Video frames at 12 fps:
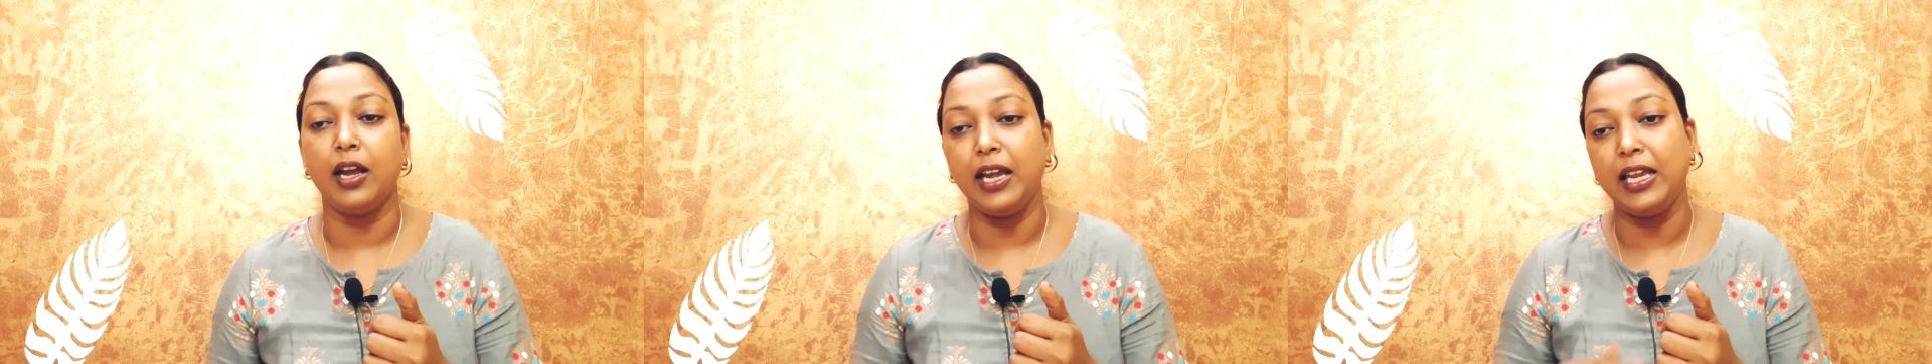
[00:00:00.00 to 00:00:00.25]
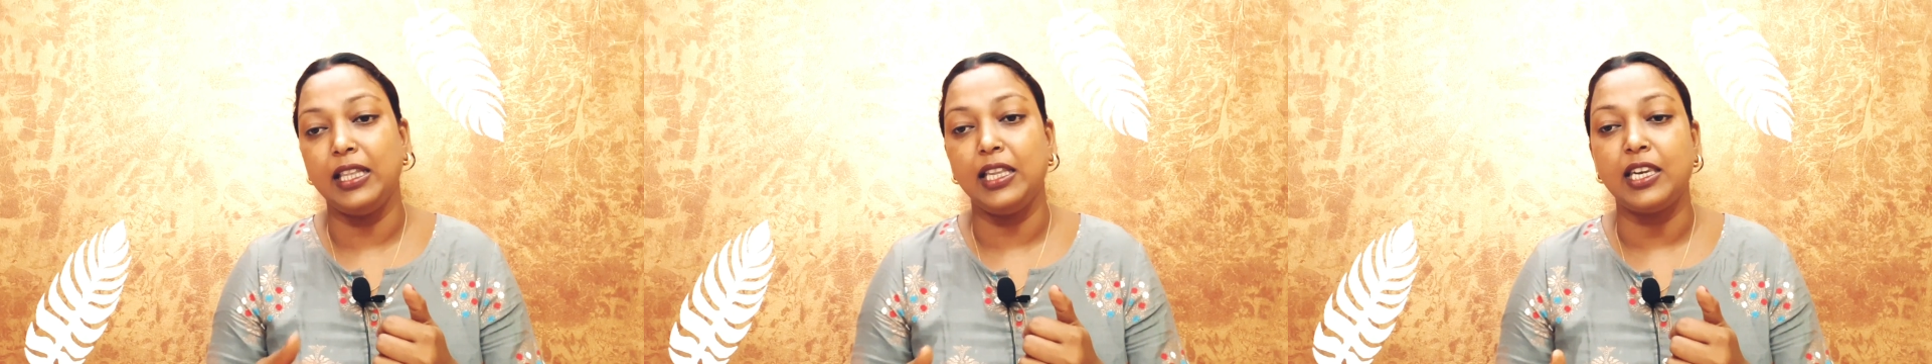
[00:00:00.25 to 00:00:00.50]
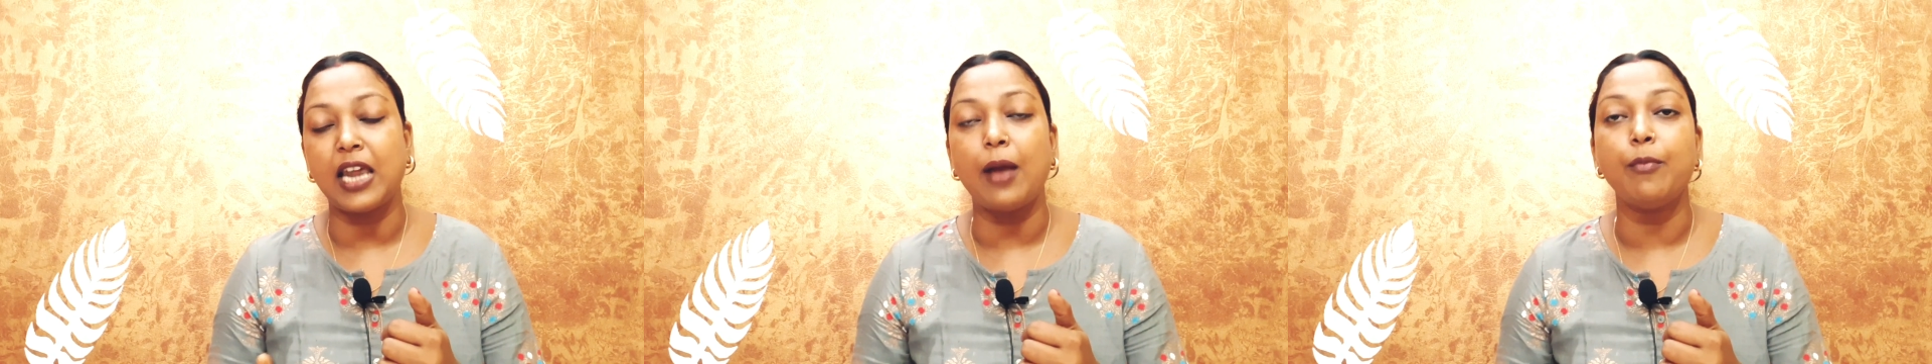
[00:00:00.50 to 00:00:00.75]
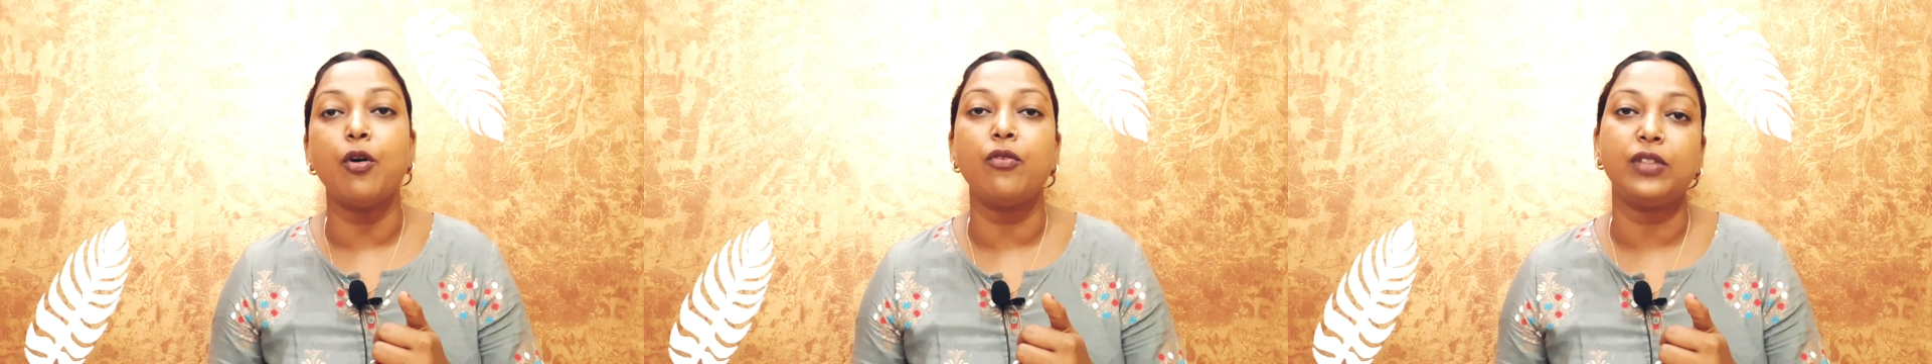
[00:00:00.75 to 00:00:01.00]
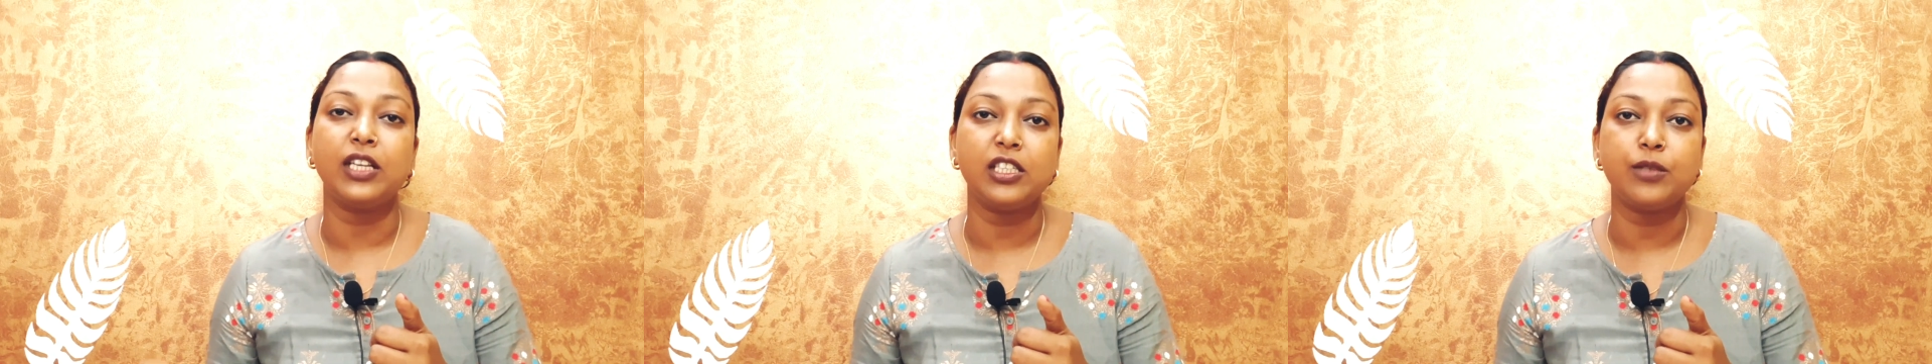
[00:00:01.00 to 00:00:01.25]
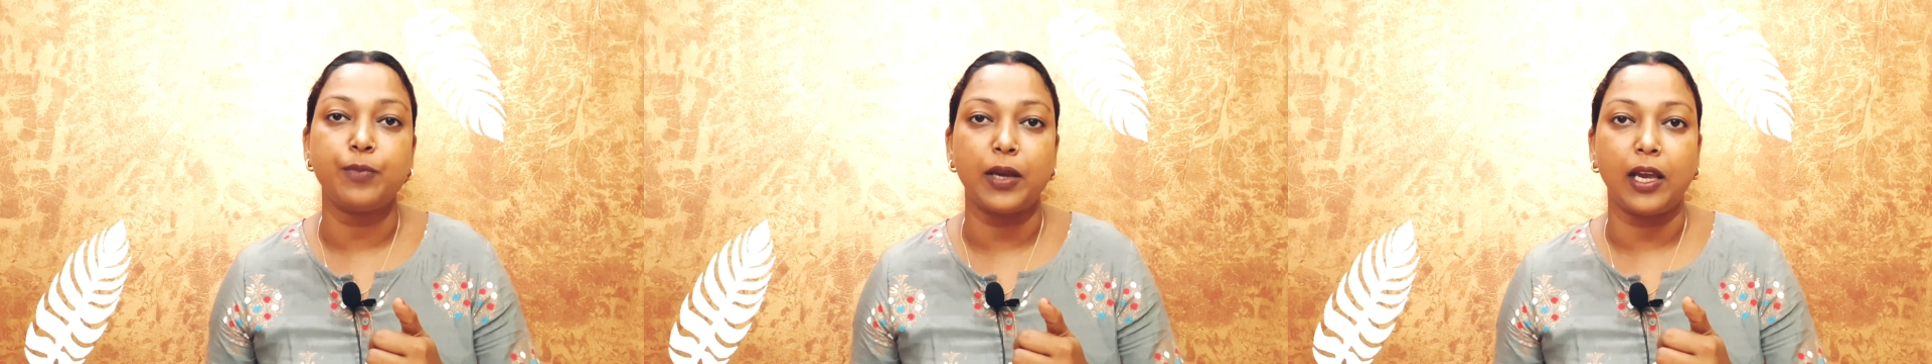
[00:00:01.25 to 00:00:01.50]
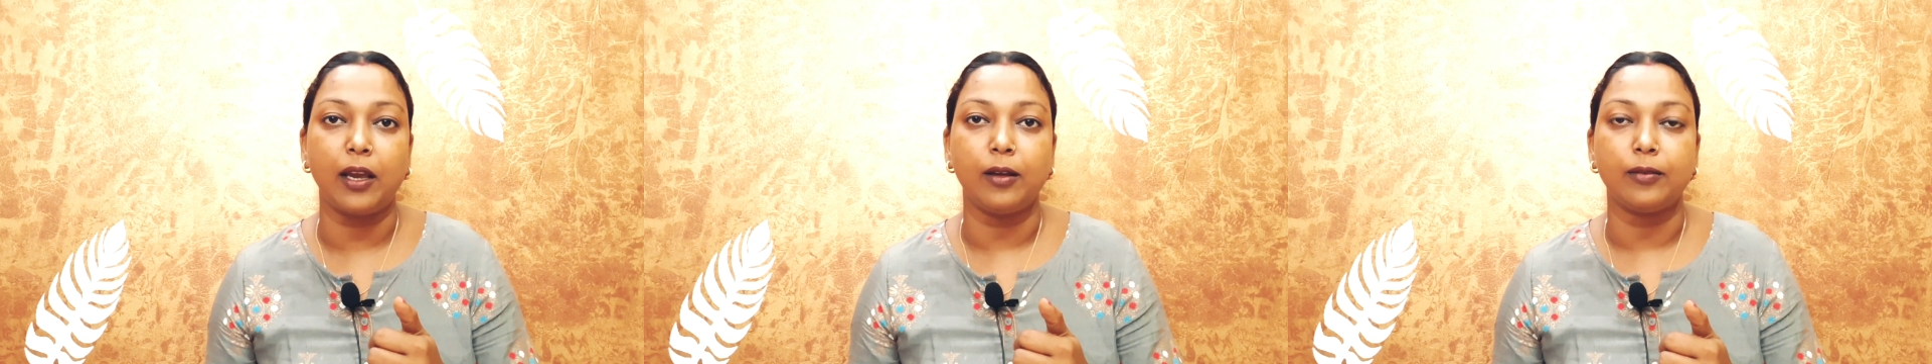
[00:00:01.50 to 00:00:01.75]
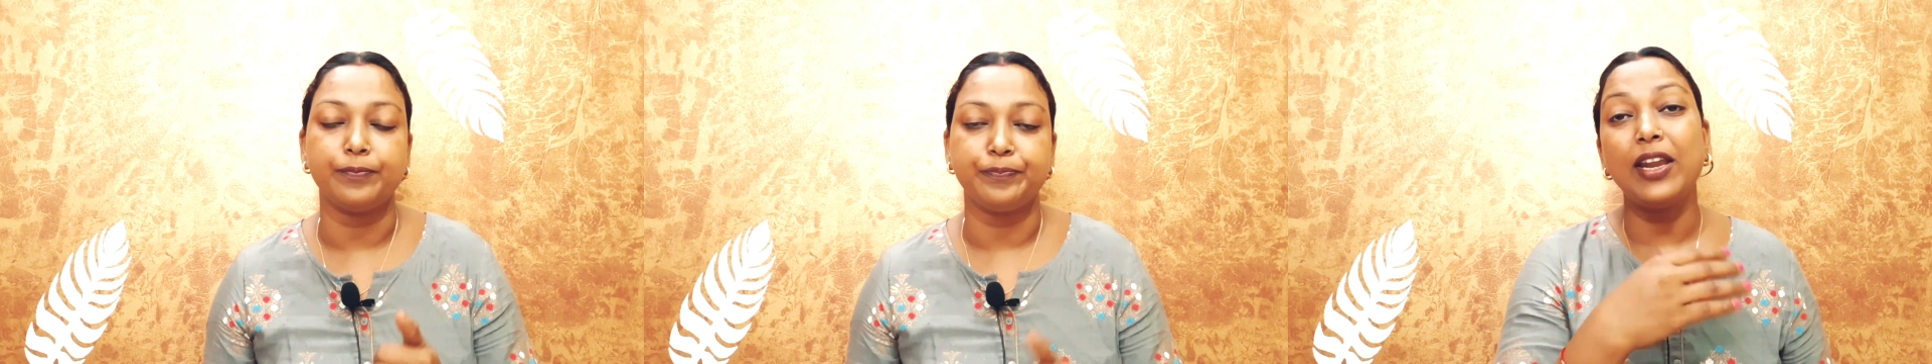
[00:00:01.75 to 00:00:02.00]
in the time of the speaking.
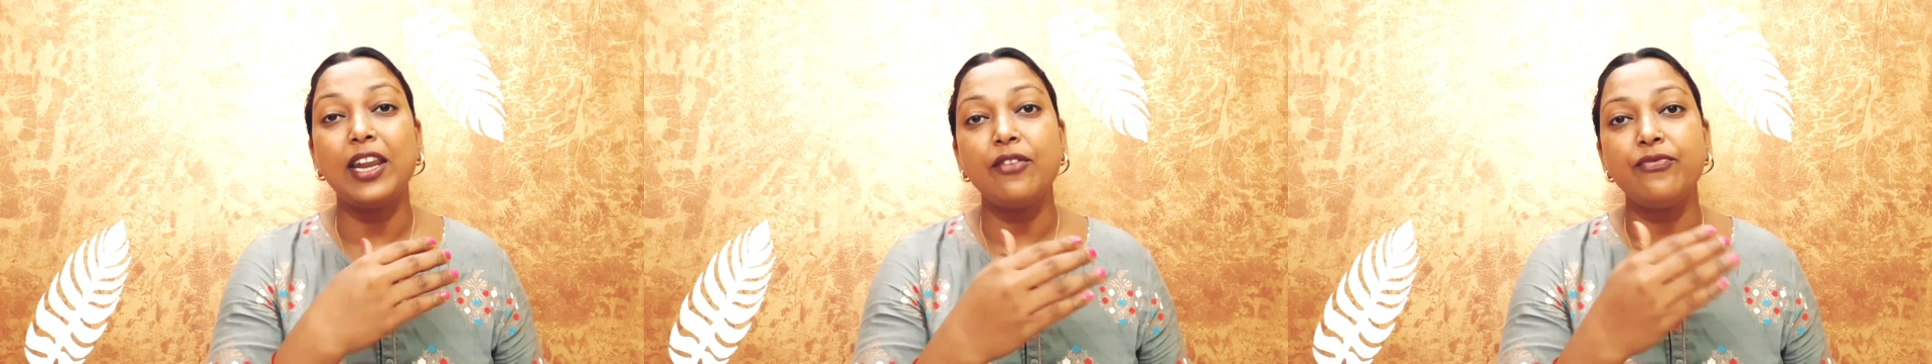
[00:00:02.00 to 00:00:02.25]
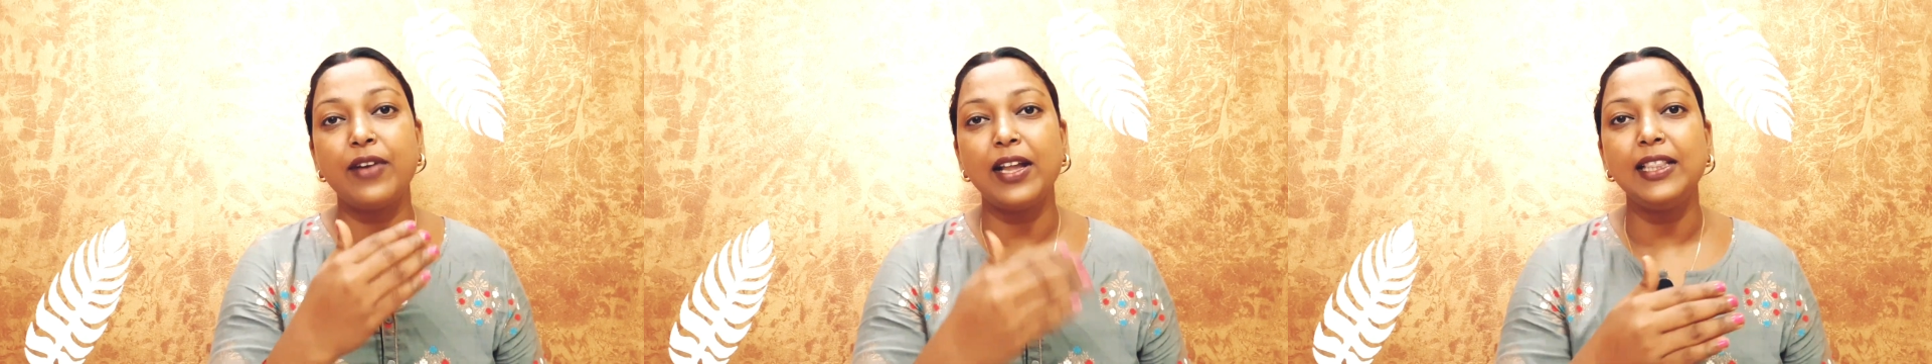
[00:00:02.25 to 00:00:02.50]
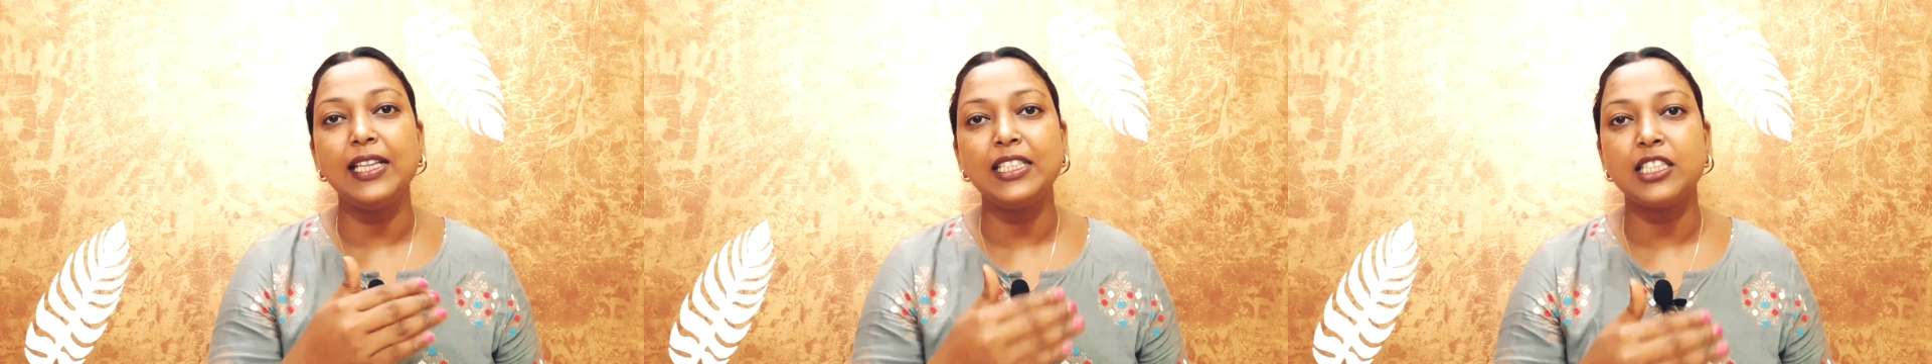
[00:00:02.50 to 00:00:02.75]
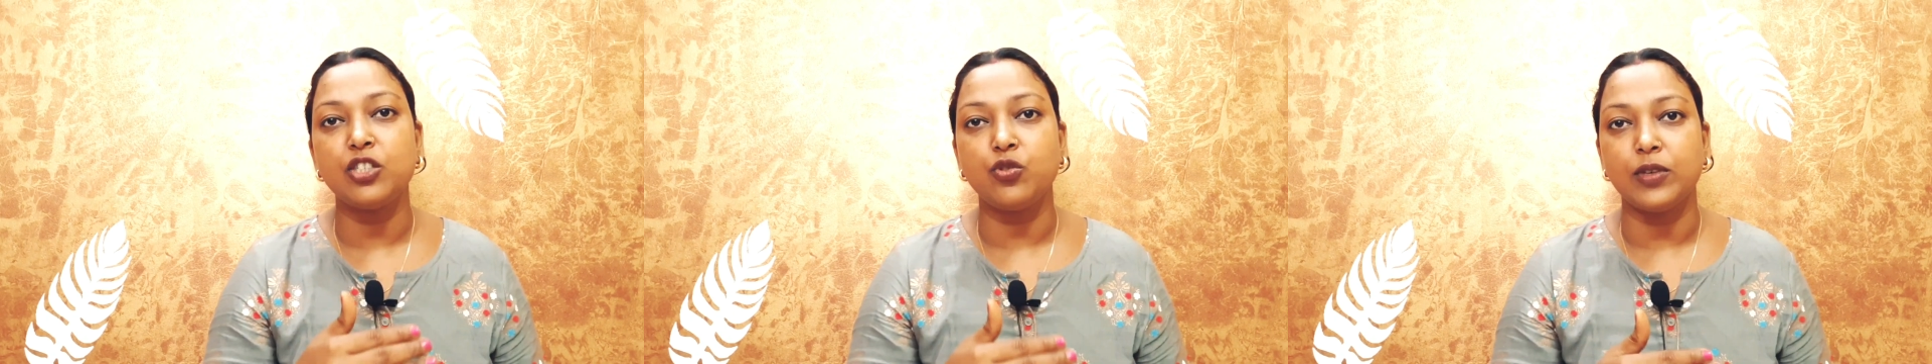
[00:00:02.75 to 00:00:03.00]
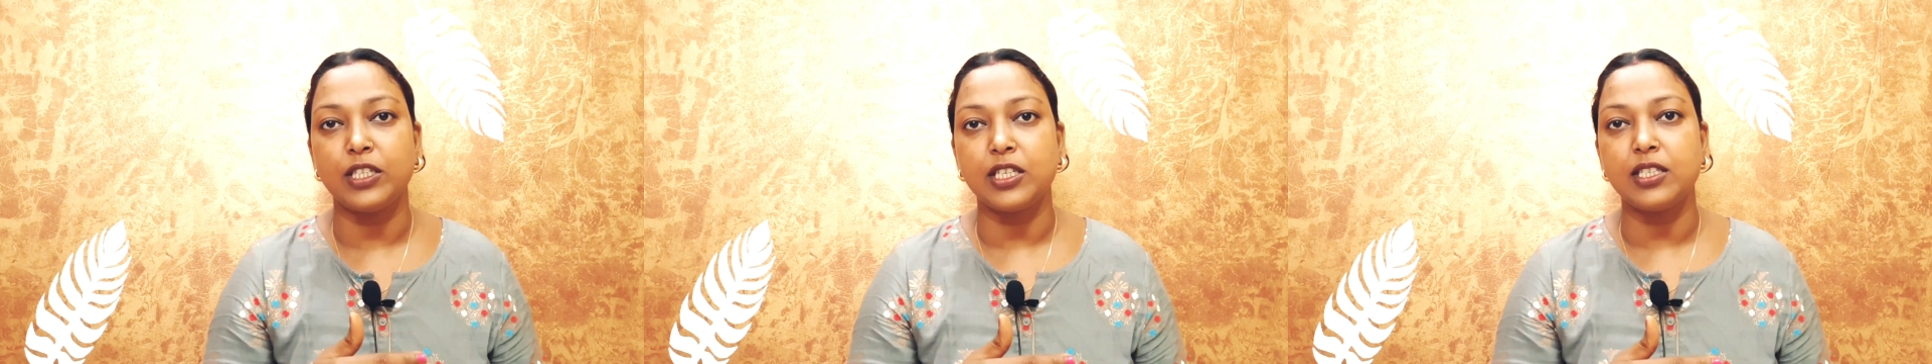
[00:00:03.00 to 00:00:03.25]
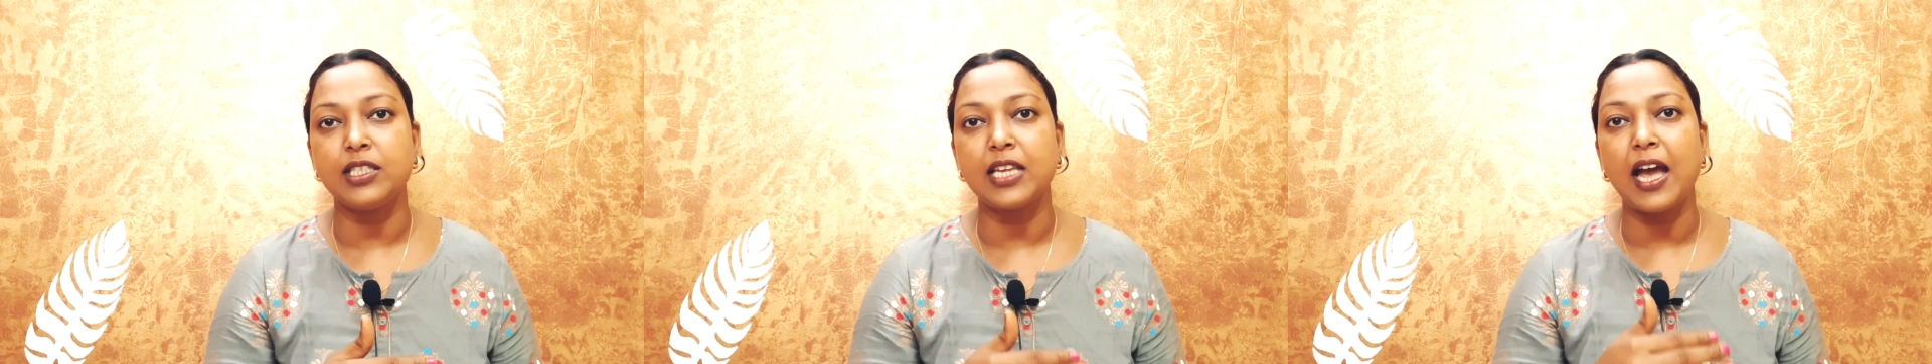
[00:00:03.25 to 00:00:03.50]
When I felt these situations,